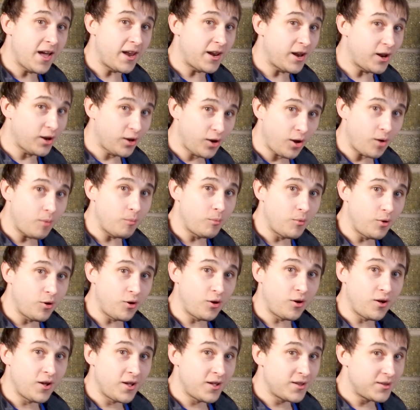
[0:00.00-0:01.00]
and a lot
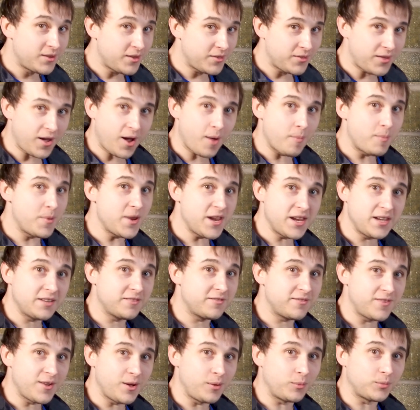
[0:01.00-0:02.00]
more that are being
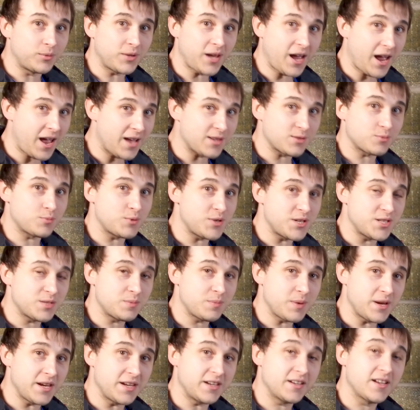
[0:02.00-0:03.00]
filmed as we
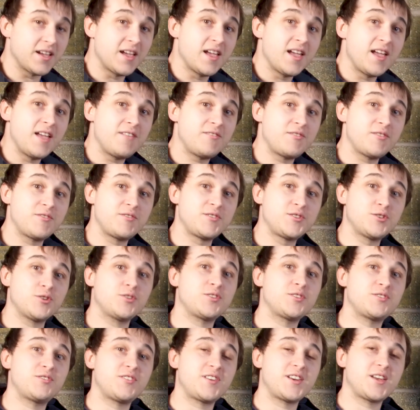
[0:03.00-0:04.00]
speak. If you've
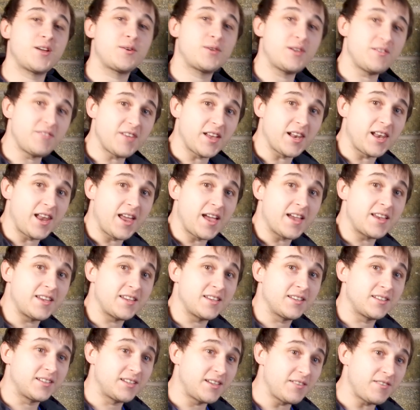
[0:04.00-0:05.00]
enjoyed this video, give it a
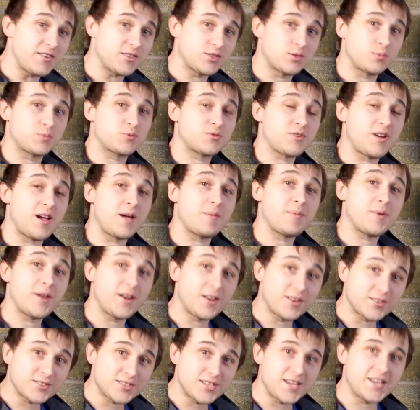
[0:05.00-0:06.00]
like, give it a subscribe,
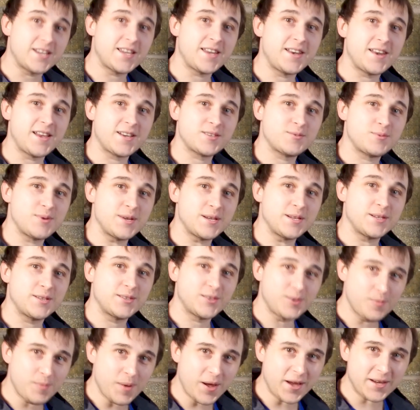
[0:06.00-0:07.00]
and I'll see you again next week.
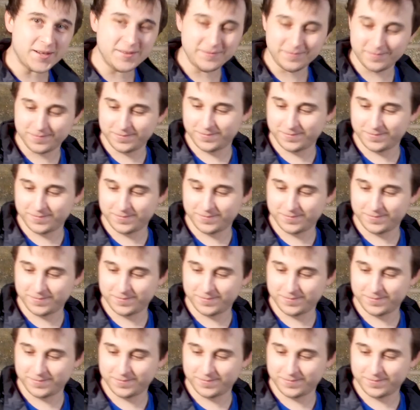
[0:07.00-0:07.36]
Goodbye.